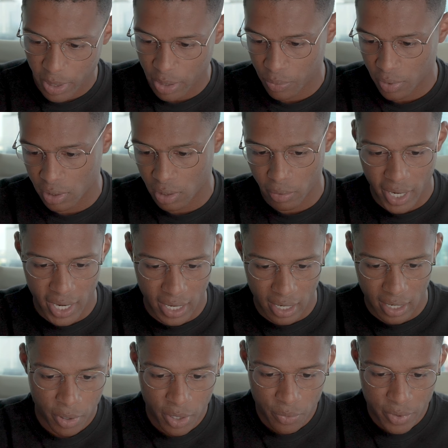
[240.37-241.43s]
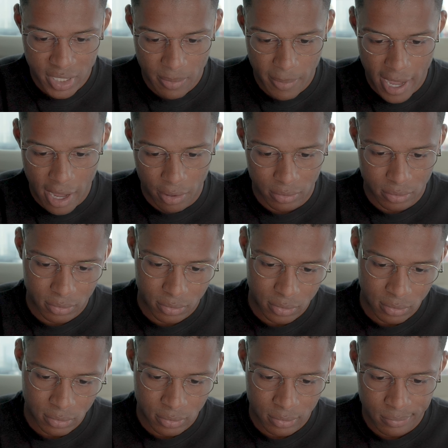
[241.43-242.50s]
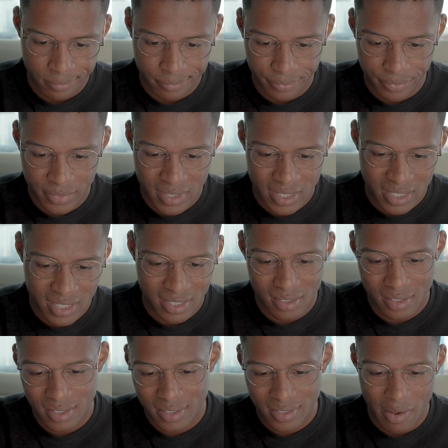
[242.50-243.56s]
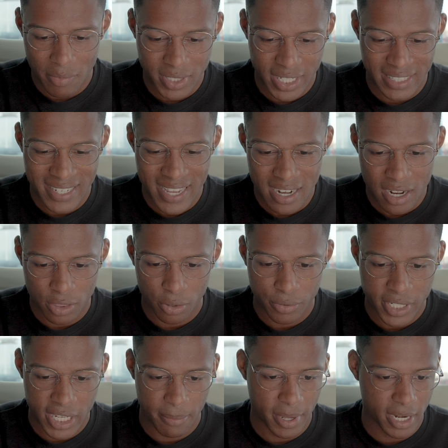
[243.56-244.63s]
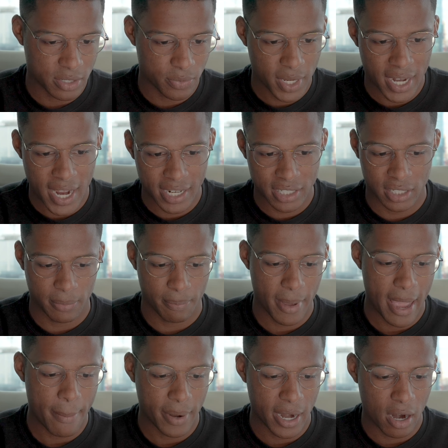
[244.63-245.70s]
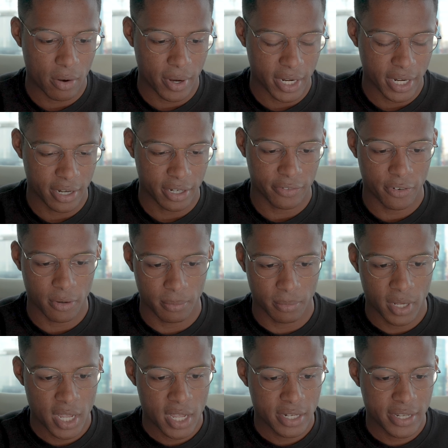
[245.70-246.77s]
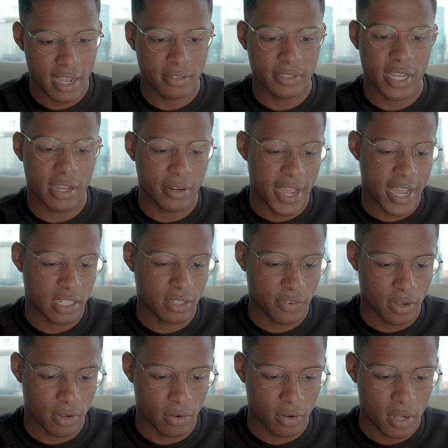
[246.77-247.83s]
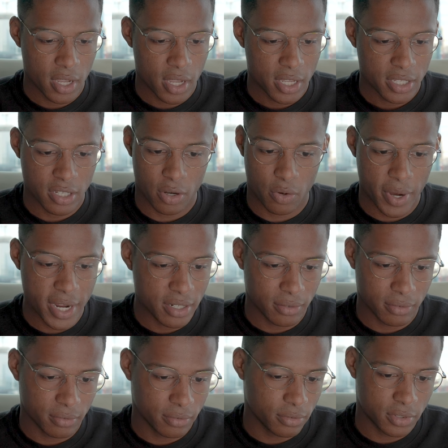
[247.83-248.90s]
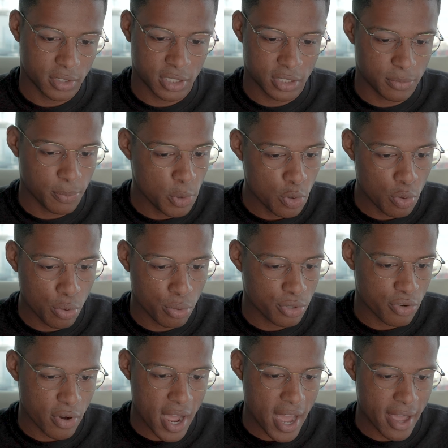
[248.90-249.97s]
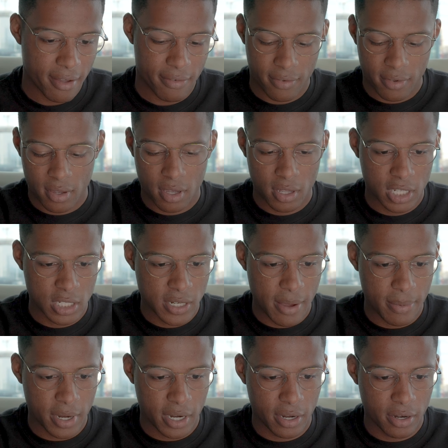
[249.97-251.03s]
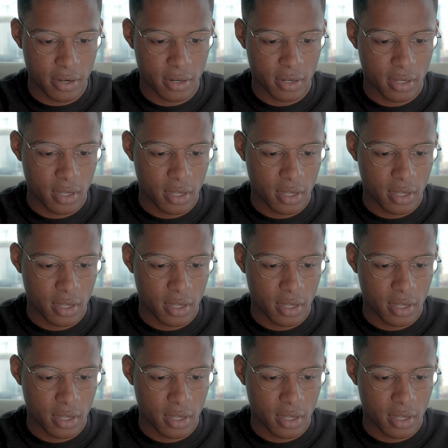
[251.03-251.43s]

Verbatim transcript: Brentwood located? Brentwood is about, mm, I to say 10 to 13 minutes. We can actually map it out right here from downtown Nashville. It's a great smooth drive. Let's type it in here.